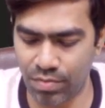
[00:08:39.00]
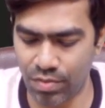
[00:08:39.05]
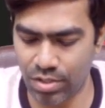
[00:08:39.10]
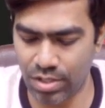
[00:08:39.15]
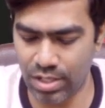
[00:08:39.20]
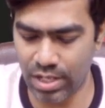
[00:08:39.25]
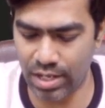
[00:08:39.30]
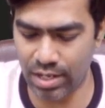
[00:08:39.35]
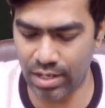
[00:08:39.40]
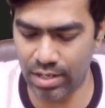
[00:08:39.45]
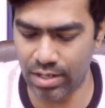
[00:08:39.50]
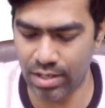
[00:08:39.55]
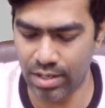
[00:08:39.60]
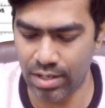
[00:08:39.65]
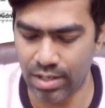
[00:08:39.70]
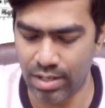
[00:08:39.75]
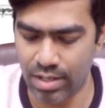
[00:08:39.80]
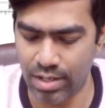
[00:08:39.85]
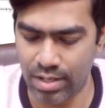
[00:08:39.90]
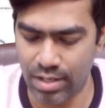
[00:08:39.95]
if you take
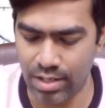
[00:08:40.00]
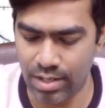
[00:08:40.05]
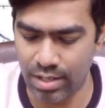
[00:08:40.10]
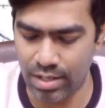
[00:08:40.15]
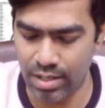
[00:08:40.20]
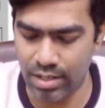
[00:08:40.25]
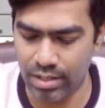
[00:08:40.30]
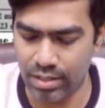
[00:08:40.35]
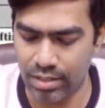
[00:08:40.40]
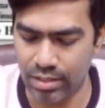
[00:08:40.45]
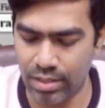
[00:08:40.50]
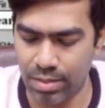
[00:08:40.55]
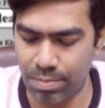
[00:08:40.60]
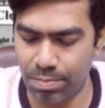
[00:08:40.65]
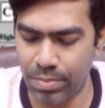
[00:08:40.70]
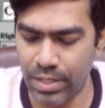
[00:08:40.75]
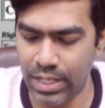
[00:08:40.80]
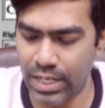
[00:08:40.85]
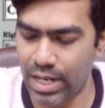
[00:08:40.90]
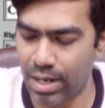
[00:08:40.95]
the
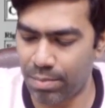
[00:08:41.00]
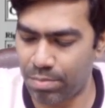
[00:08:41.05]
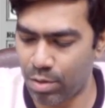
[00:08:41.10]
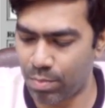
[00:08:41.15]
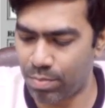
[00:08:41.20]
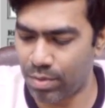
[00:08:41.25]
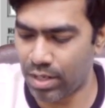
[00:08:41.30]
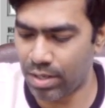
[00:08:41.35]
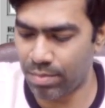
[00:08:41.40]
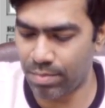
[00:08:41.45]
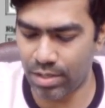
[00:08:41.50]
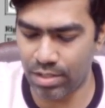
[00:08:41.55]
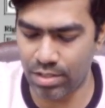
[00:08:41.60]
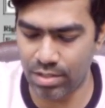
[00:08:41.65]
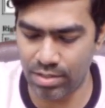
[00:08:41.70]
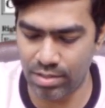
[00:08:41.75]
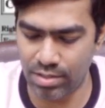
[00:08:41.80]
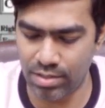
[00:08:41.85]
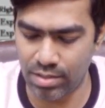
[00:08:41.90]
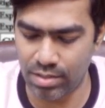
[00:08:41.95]
pre-captopril
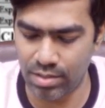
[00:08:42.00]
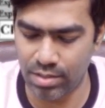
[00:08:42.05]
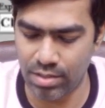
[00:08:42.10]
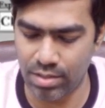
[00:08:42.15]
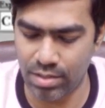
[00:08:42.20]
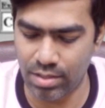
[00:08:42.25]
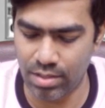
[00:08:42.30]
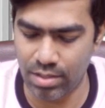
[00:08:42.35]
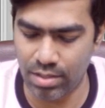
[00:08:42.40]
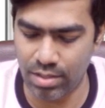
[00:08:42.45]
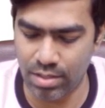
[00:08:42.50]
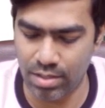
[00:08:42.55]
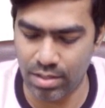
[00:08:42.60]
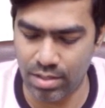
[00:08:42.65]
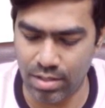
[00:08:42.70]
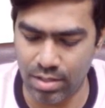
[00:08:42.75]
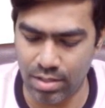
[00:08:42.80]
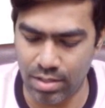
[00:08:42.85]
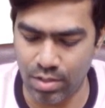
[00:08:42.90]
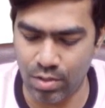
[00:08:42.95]
images,
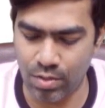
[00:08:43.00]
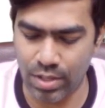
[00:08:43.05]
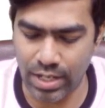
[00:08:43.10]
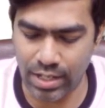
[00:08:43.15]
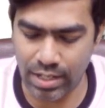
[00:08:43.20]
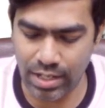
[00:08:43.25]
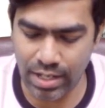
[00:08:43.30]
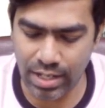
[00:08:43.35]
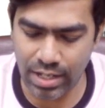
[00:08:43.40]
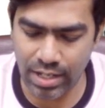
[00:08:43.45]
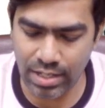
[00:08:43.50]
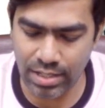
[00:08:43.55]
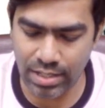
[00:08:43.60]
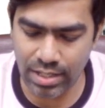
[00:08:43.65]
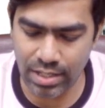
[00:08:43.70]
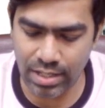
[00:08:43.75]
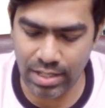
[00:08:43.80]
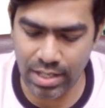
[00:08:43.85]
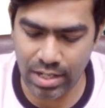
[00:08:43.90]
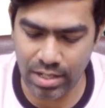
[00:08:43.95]
you can clearly
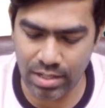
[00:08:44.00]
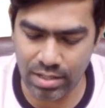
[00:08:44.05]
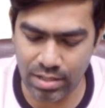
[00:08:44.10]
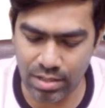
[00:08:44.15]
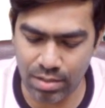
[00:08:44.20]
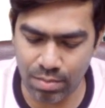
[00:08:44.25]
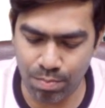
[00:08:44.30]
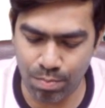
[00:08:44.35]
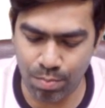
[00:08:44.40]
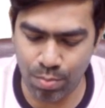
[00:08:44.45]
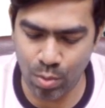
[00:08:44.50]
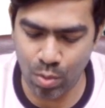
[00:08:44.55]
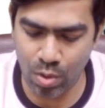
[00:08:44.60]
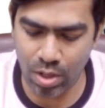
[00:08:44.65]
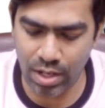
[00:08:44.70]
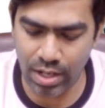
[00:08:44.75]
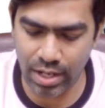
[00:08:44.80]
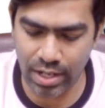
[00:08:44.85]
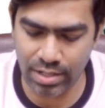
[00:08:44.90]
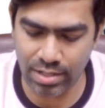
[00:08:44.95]
see there is
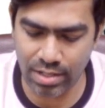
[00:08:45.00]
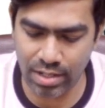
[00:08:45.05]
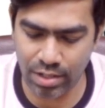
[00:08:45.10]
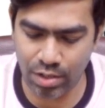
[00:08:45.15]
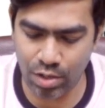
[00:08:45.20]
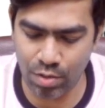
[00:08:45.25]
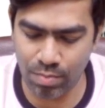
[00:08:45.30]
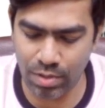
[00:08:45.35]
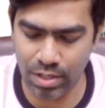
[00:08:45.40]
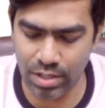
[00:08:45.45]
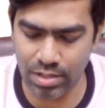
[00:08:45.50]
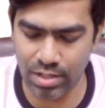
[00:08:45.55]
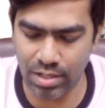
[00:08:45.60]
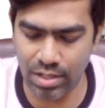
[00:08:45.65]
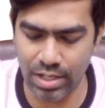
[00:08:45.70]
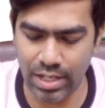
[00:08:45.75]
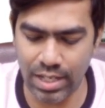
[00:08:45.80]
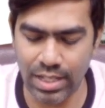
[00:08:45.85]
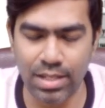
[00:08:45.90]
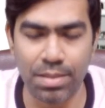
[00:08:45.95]
poor tracer accumulation
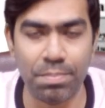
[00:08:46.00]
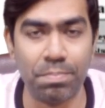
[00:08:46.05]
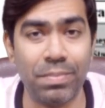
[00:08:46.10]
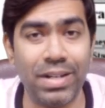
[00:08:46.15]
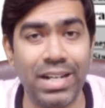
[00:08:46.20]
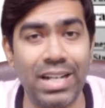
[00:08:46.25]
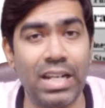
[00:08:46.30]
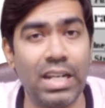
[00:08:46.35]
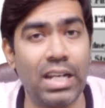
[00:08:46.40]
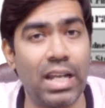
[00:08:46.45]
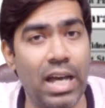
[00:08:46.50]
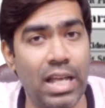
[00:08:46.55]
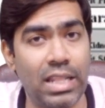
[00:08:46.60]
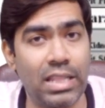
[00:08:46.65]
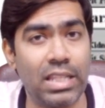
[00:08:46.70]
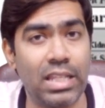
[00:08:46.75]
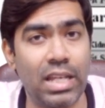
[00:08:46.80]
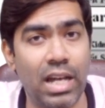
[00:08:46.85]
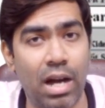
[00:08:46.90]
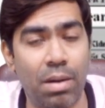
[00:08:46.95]
in the middle
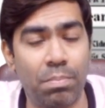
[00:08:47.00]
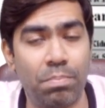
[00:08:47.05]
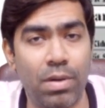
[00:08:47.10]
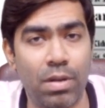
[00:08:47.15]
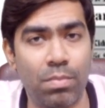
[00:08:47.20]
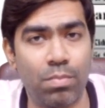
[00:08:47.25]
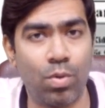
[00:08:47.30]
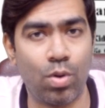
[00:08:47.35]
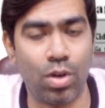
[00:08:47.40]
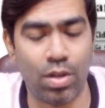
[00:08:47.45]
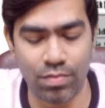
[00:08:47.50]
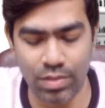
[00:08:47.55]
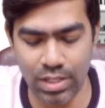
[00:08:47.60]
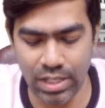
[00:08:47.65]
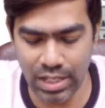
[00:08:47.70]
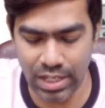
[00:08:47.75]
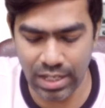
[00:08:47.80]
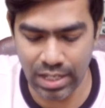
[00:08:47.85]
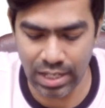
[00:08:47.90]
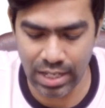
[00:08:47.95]
and the upper pole of
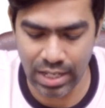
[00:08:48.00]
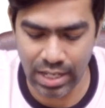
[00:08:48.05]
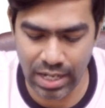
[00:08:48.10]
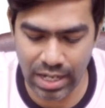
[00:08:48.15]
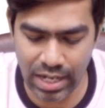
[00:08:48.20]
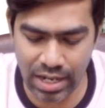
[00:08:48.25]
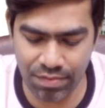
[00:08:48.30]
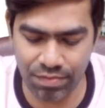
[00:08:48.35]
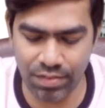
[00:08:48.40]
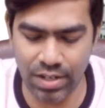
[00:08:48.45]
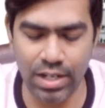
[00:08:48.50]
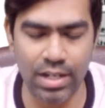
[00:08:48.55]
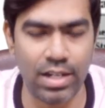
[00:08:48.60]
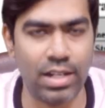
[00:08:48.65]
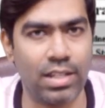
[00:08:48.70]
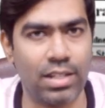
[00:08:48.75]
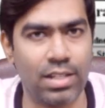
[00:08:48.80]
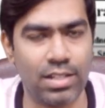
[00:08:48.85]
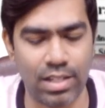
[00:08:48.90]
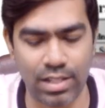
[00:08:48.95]
the left
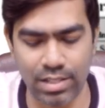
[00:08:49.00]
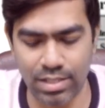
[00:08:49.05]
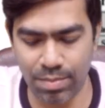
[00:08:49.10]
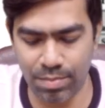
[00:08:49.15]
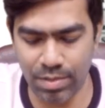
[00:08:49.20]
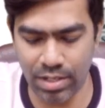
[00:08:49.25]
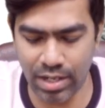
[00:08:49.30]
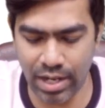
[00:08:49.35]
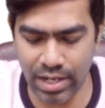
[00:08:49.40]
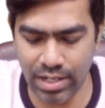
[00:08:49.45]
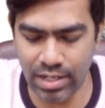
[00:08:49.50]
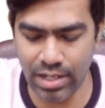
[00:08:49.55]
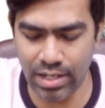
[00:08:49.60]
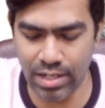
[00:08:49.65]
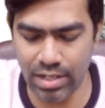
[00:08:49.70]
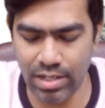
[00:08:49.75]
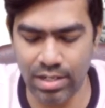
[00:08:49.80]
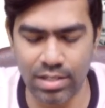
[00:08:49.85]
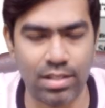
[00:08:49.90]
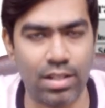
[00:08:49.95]
kidney in this example. The right
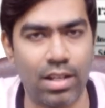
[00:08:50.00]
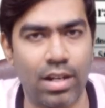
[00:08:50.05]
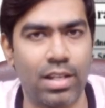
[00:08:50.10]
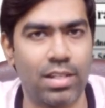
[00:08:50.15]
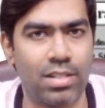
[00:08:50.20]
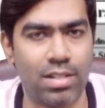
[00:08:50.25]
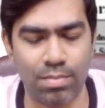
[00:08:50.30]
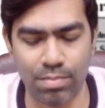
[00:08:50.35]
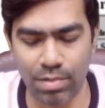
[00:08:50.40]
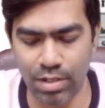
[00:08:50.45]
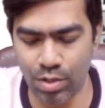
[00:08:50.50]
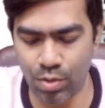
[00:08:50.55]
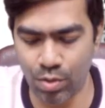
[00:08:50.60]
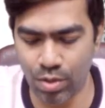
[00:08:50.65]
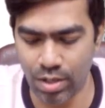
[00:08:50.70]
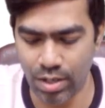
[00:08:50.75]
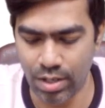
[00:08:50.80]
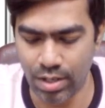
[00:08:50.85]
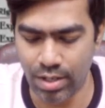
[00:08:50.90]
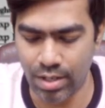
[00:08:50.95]
kidney is reasonably
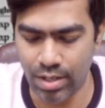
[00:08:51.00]
good.